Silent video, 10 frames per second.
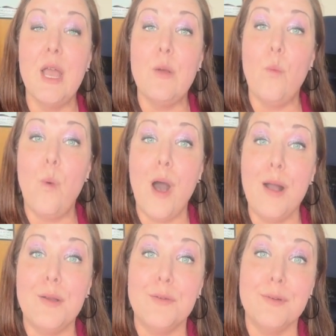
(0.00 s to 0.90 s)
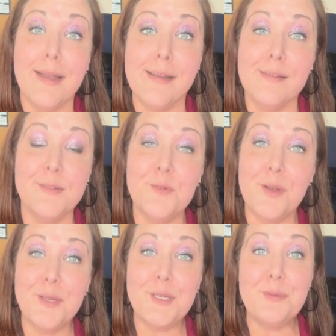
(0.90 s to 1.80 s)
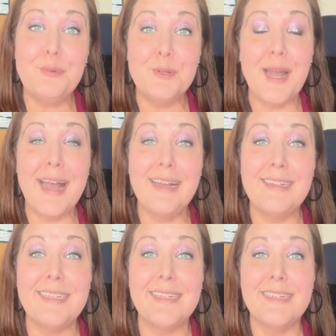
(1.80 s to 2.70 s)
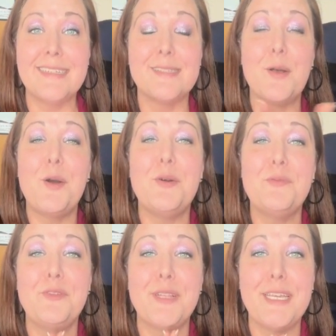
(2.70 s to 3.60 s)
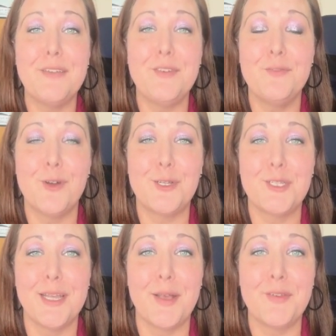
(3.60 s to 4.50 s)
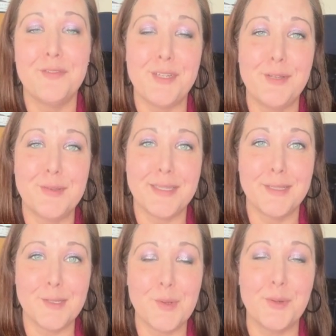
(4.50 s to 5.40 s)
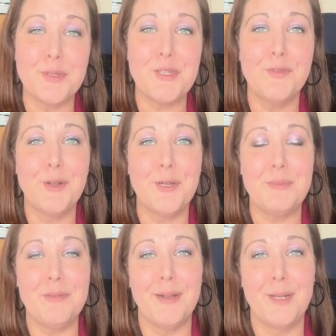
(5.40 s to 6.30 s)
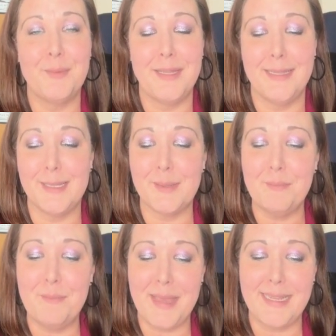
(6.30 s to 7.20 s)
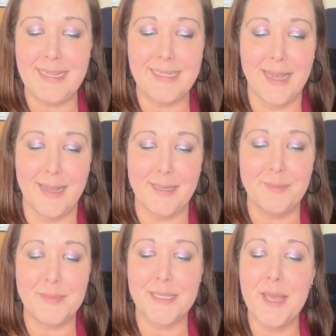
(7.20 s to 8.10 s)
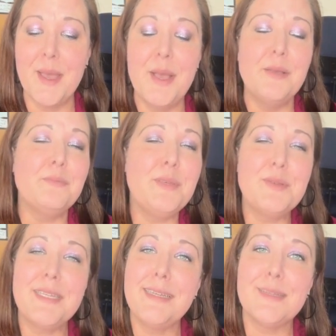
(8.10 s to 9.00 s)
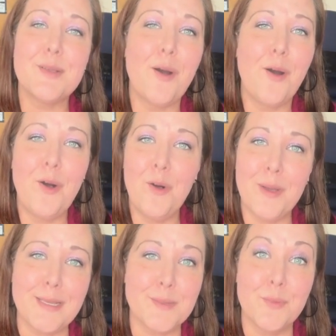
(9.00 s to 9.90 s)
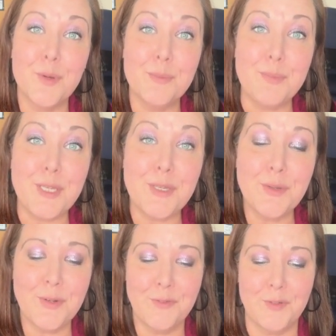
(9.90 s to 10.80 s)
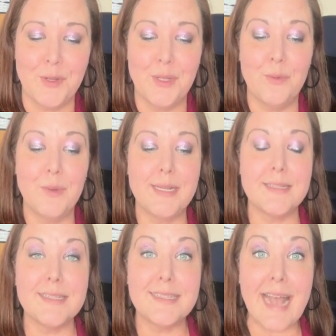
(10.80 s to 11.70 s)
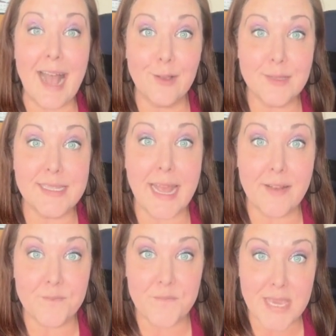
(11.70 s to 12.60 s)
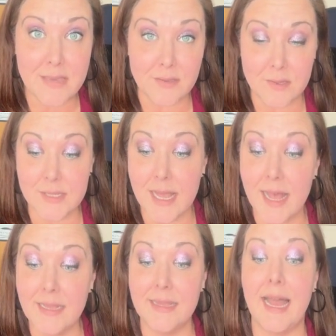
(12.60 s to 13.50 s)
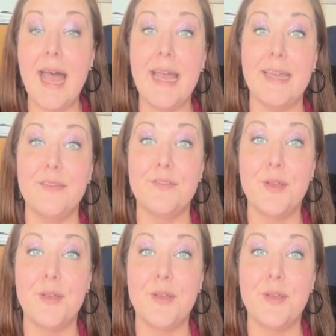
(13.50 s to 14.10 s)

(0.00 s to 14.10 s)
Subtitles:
Walk around while you practice. Hopefully, if you've watched the other videos in this course, you've heard me recommend this many times. Music is always more beautiful when it sounds and feels alive.